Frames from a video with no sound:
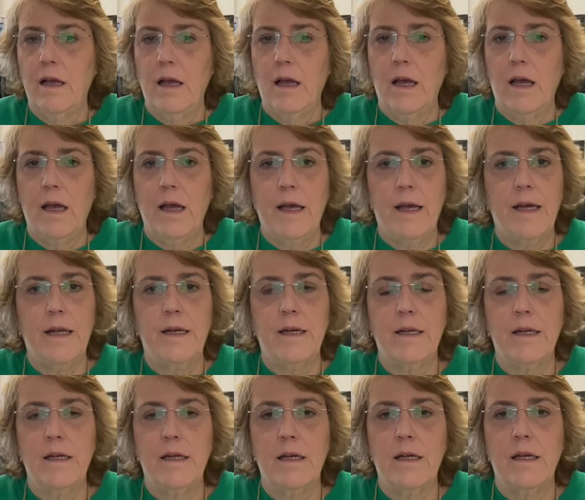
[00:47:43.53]

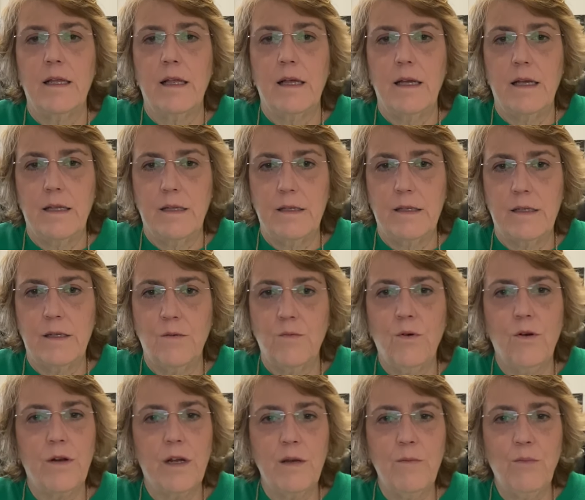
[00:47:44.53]
And it's a
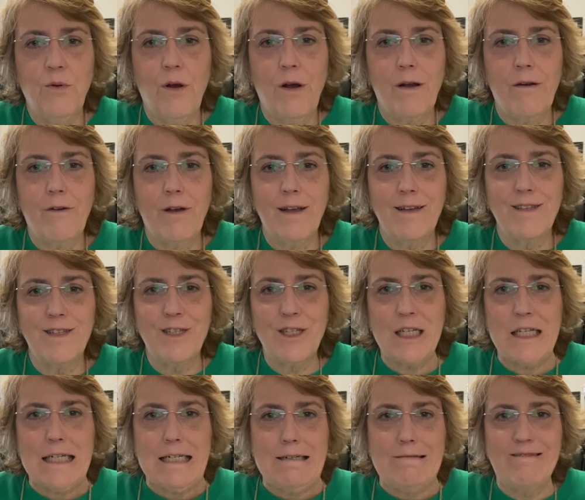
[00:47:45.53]
work in progress.
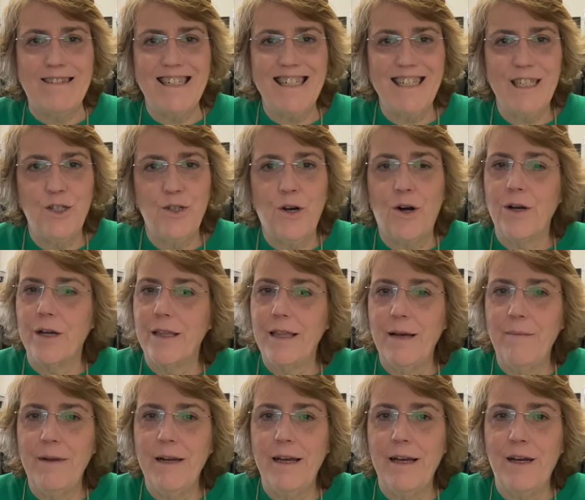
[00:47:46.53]
So you all can
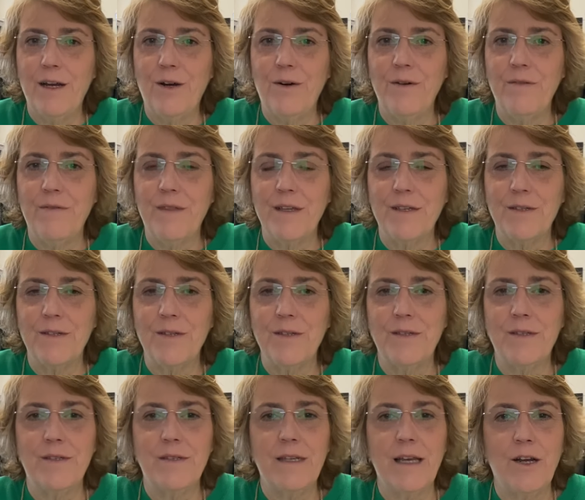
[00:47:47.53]
let me know if this
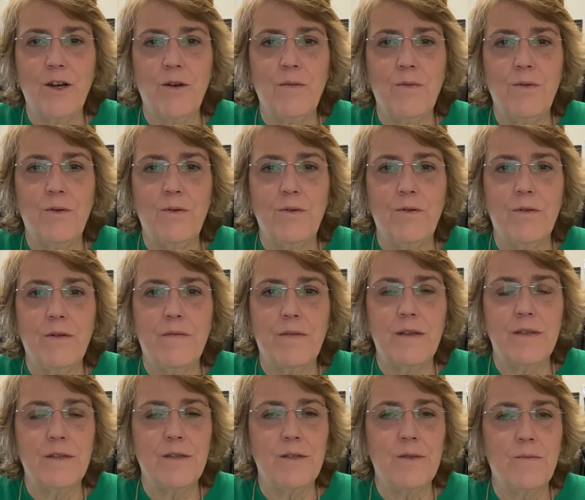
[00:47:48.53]
is terrible or if
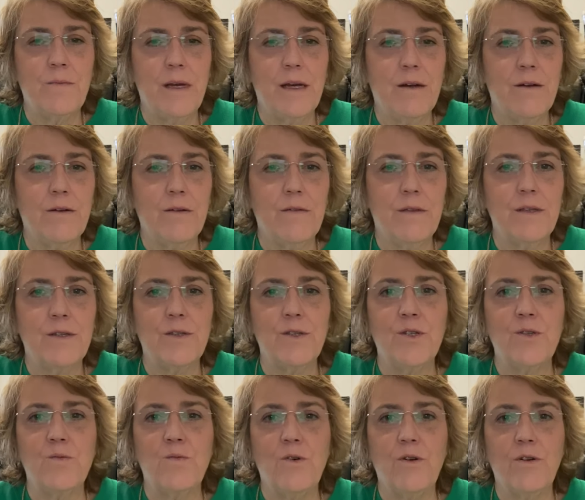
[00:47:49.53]
this is better, this
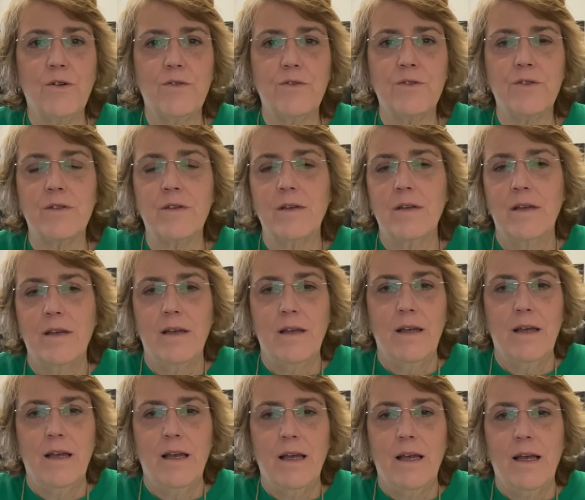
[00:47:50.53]
is worse.
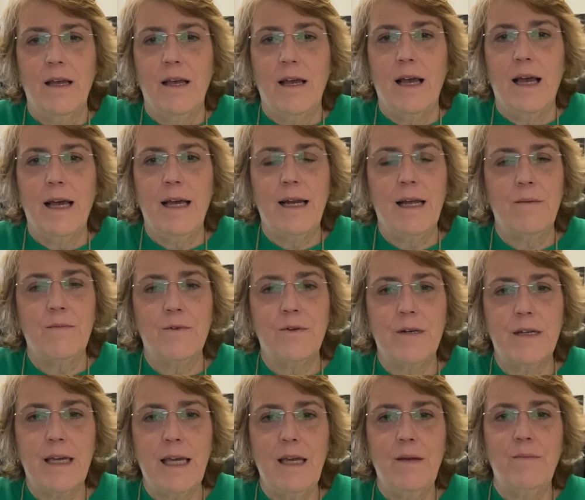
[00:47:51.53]
And I'm going
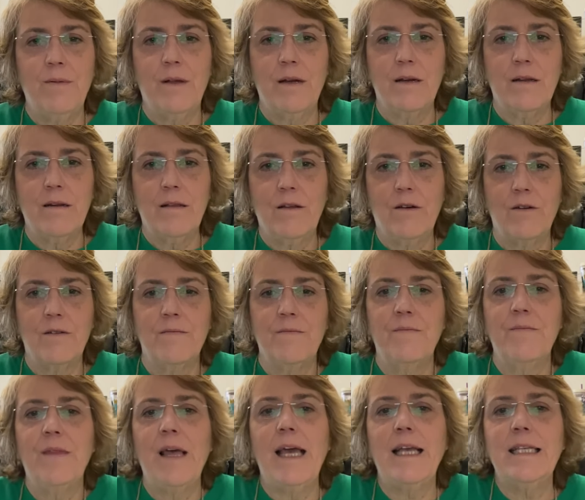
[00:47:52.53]
to keep plugging along.
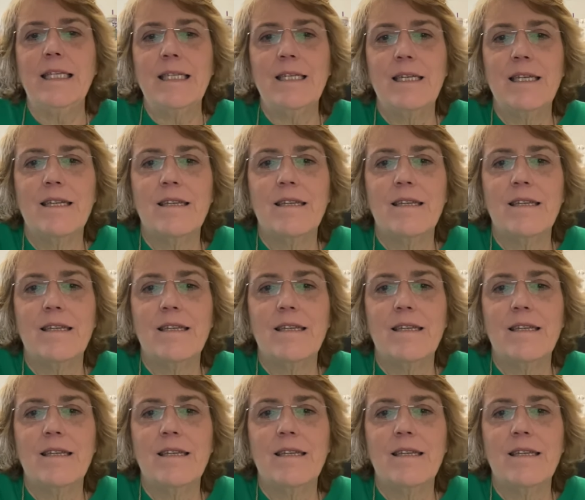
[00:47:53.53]
Thanks.